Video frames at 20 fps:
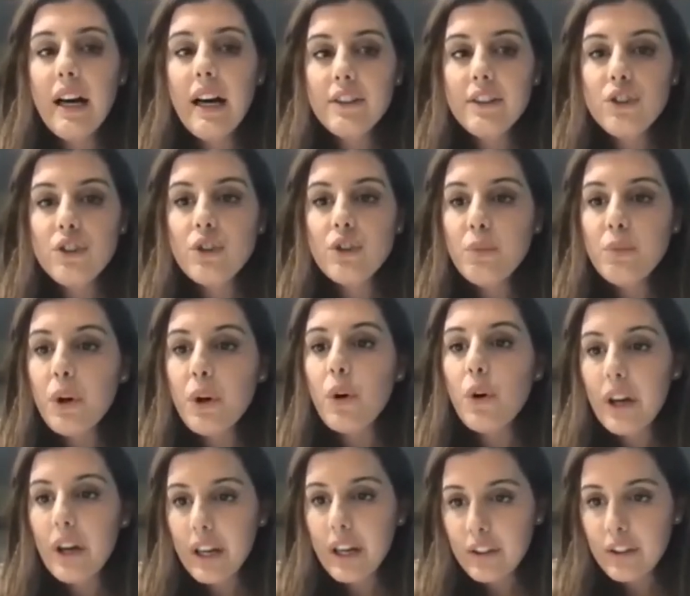should be
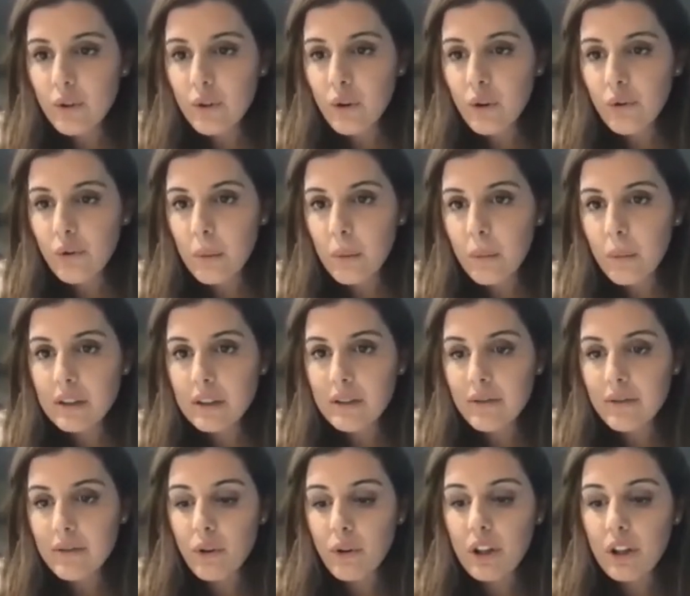okay to go for a
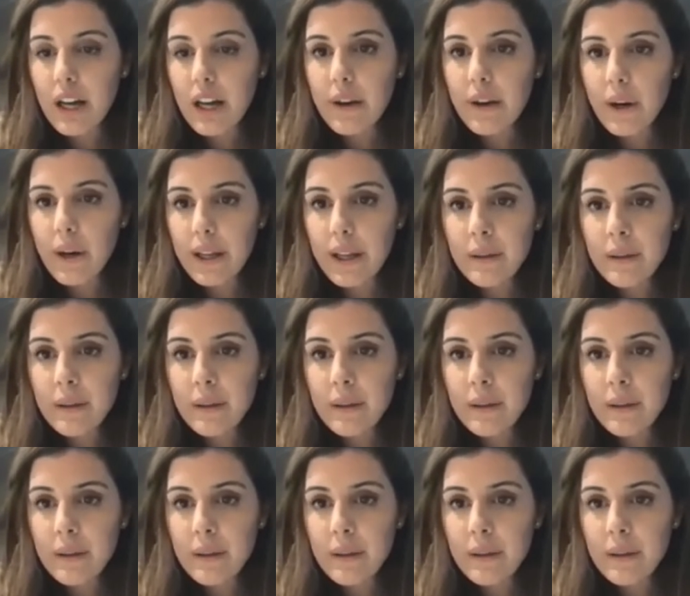multifocal IOL.